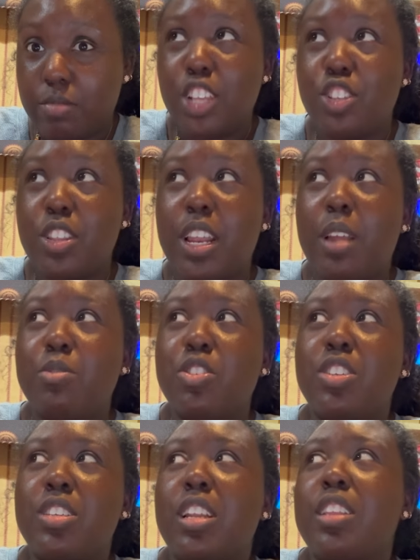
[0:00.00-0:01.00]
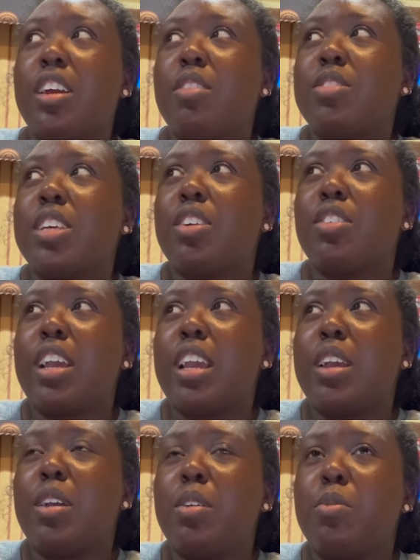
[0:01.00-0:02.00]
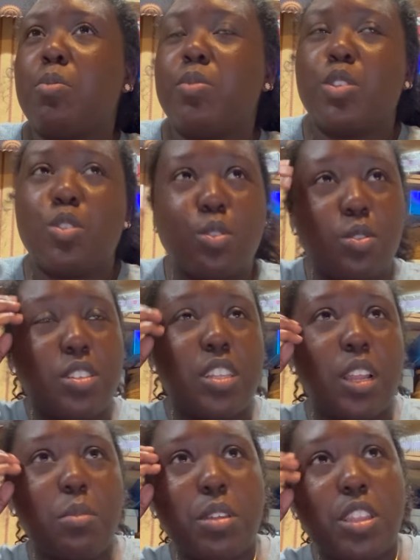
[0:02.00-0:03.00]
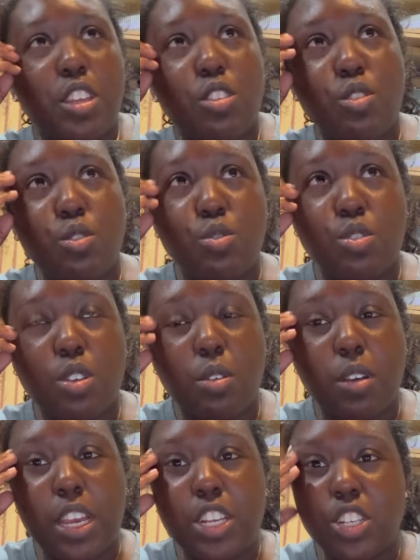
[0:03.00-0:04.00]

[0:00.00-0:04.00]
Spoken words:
So then I was just sitting there. I was like, okay, Google is telling me that you use OH.